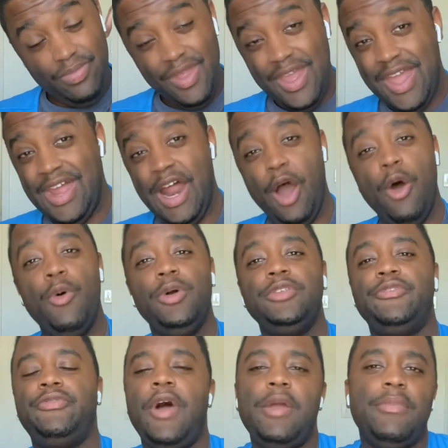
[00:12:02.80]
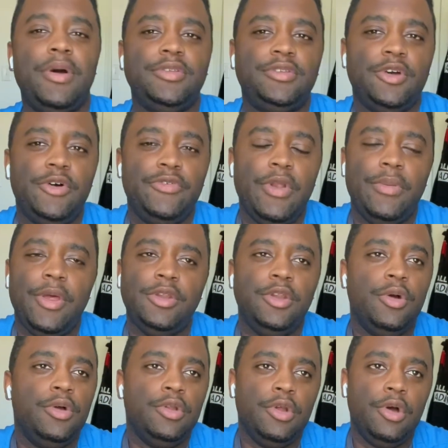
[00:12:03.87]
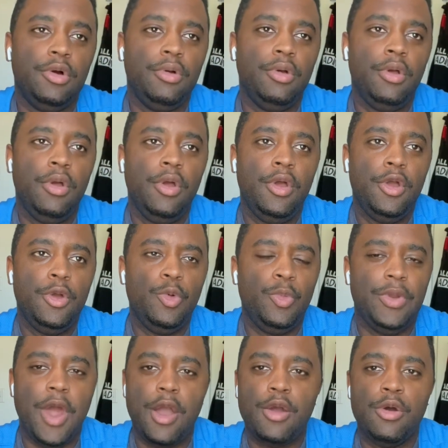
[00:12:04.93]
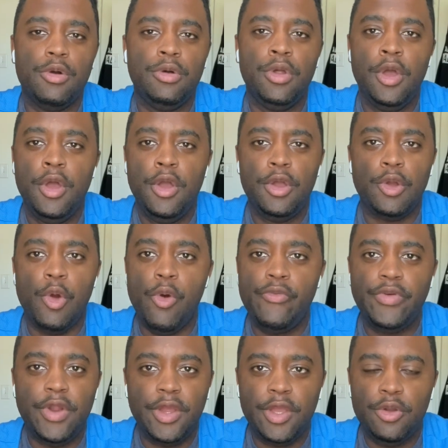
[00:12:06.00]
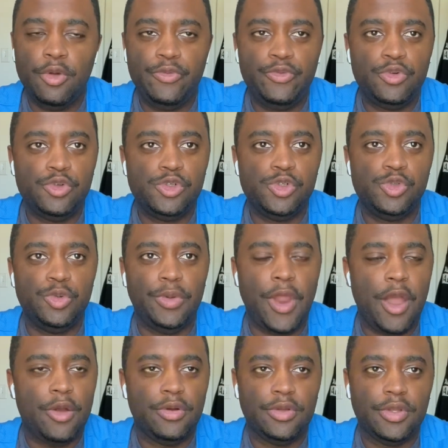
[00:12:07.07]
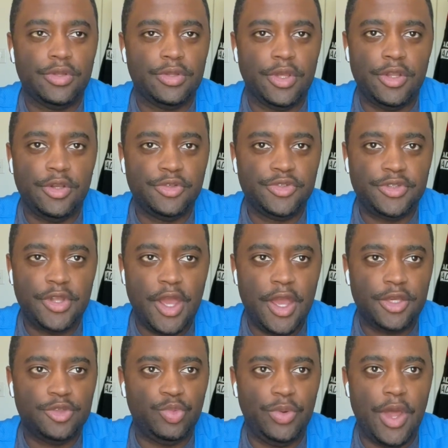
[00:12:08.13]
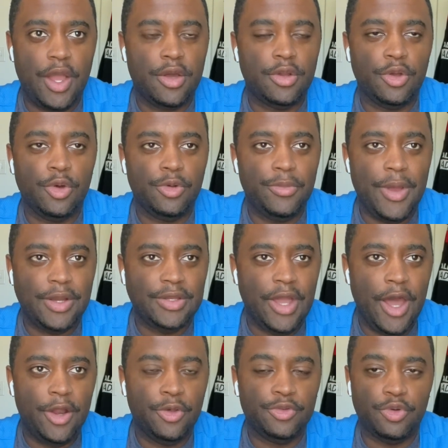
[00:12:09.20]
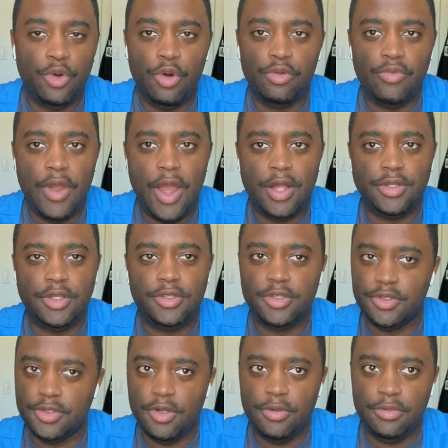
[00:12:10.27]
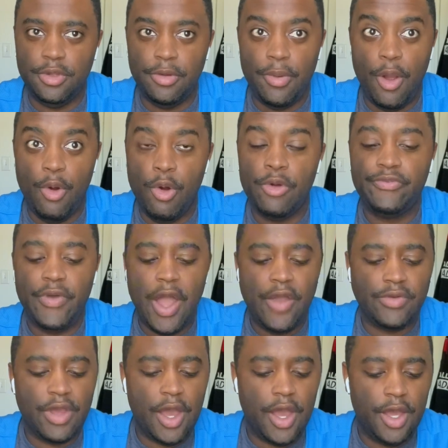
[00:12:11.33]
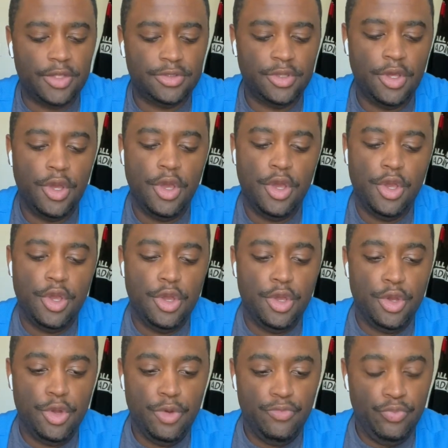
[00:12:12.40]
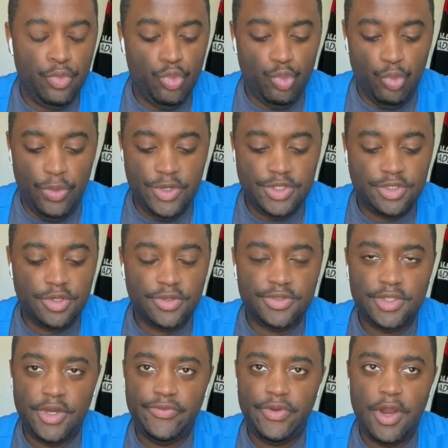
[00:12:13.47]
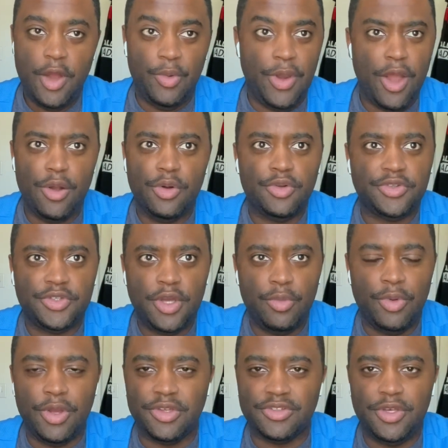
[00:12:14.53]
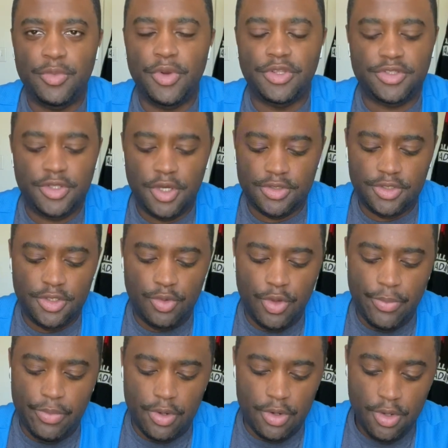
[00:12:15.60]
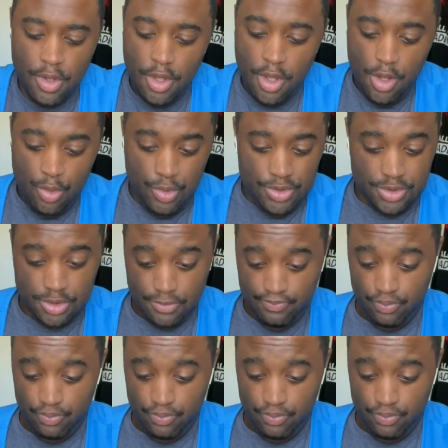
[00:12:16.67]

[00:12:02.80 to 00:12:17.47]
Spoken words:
And I always fight myself and I'm like, no, we're not going to go over there and get no food. We're not going to get no snacks. We're not going to go to McDonald's or Rally's because they're nearby, or Five Guys. We just going to tough it out. We're not going to go to Subway because Subway sucks anyway, but we just,